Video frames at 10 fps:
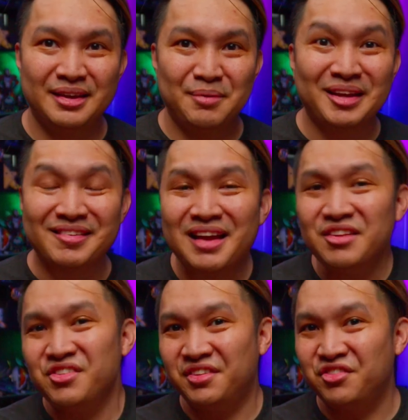Because it's not
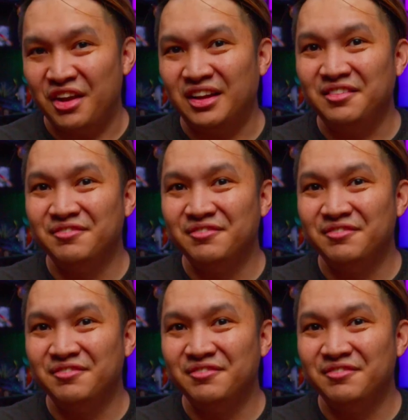just a shelf,